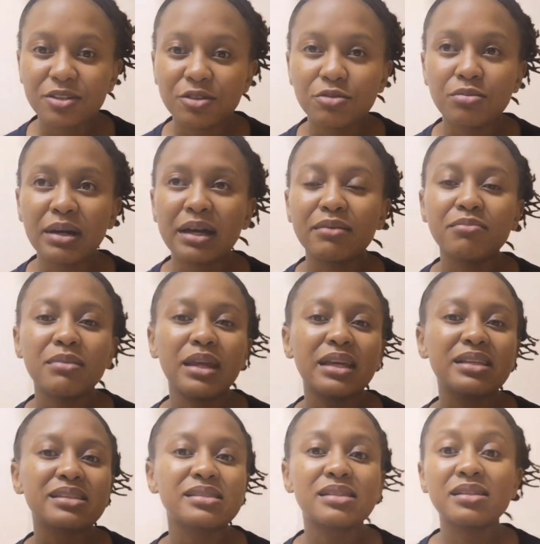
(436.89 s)
you might
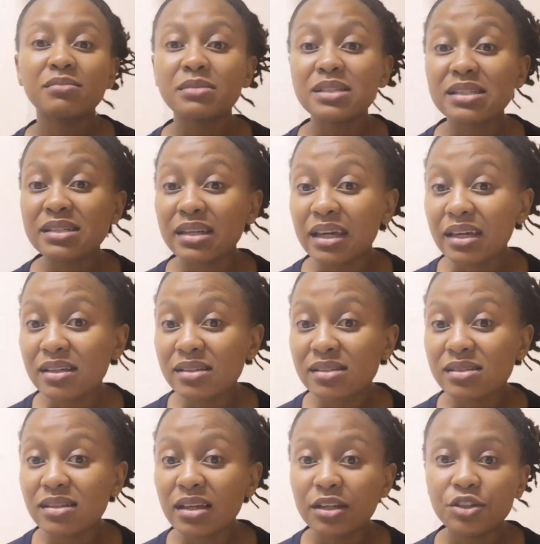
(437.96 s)
make silly
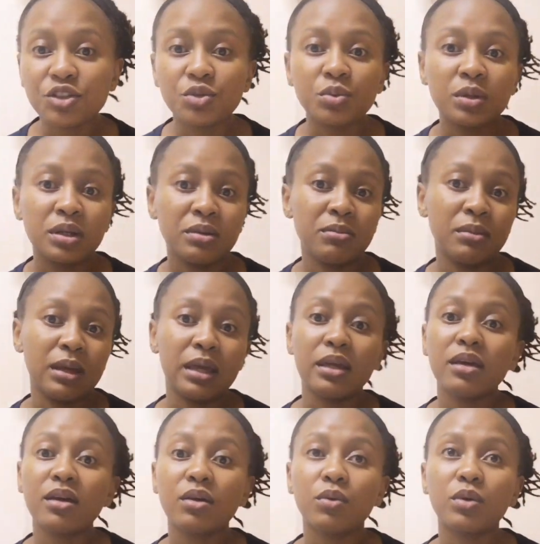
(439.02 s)
mistakes that you wouldn't
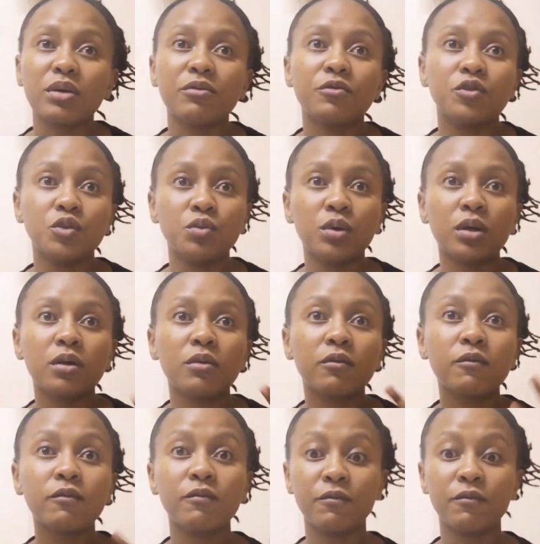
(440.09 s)
make if you were